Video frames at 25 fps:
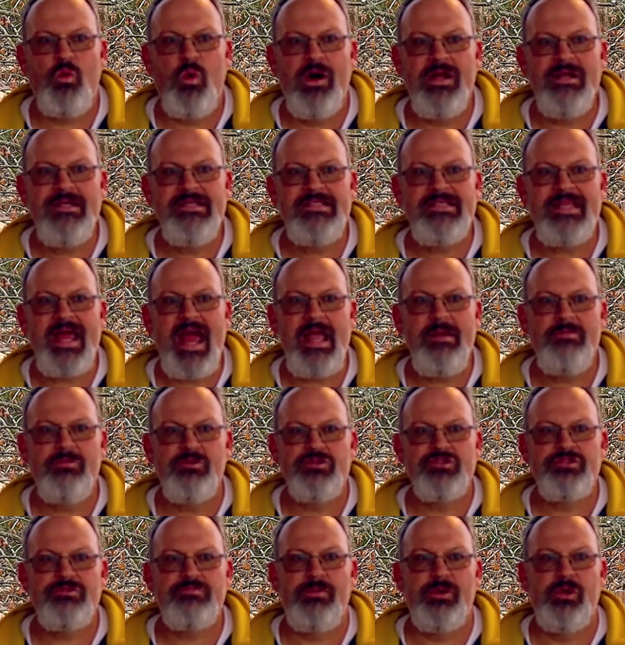1
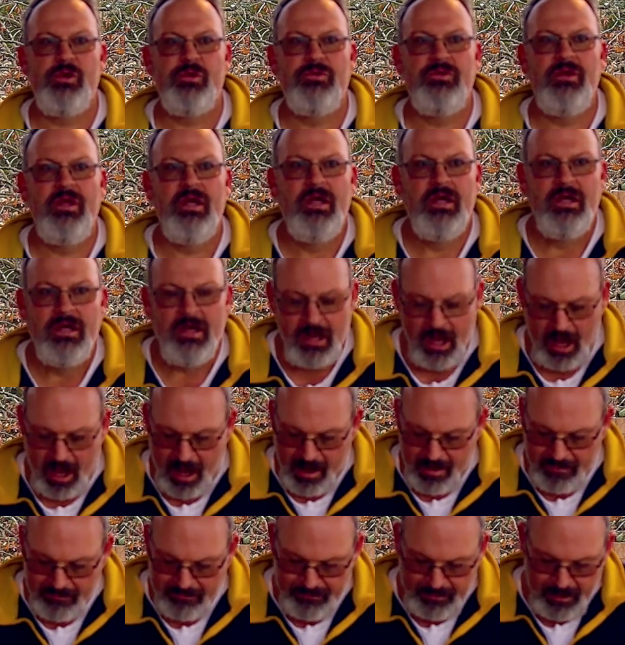tablespoon
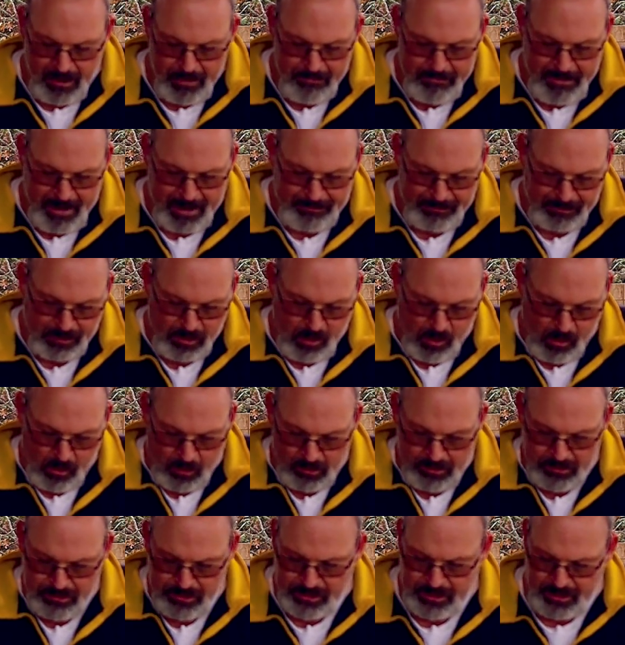of
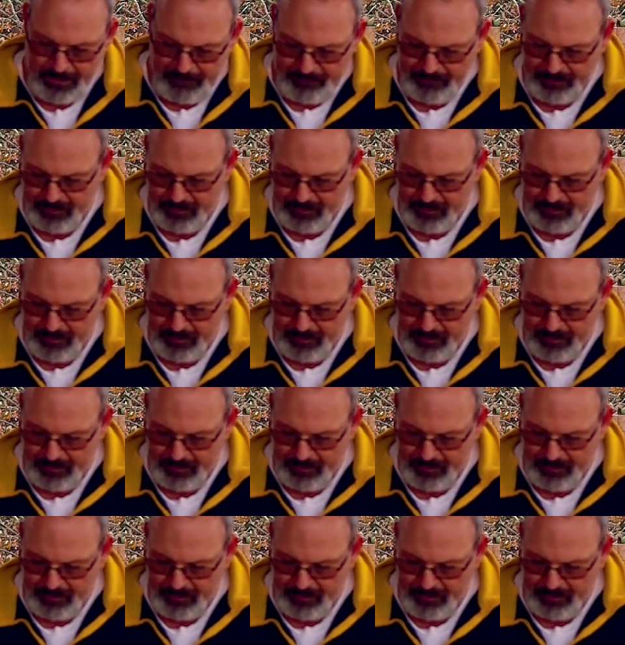peppercorns,